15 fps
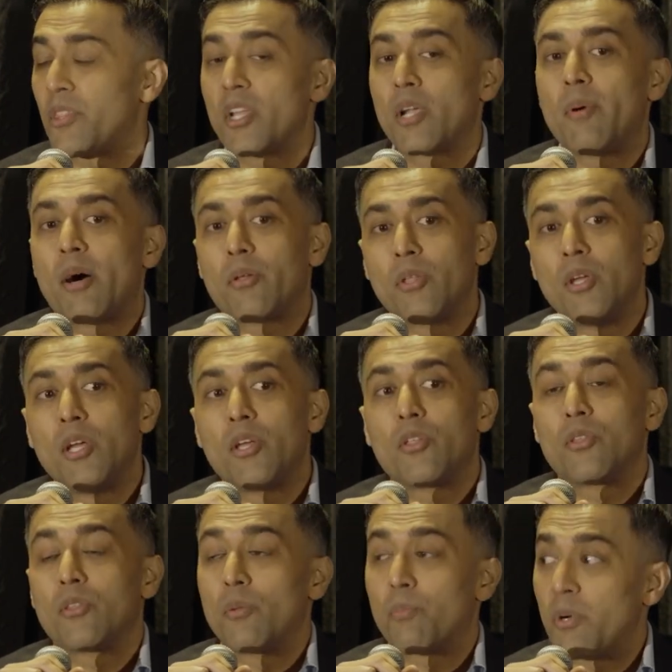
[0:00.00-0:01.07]
think about
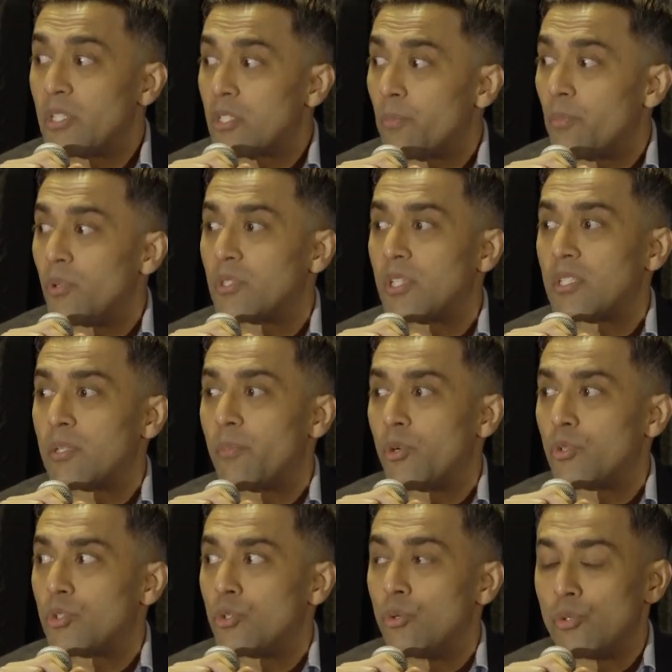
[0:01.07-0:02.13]
the principles as
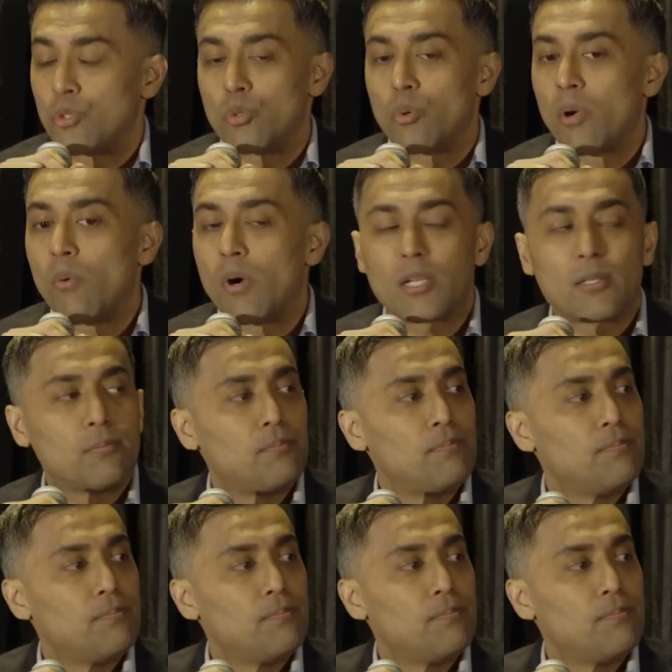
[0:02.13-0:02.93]
opposed to who's doing what.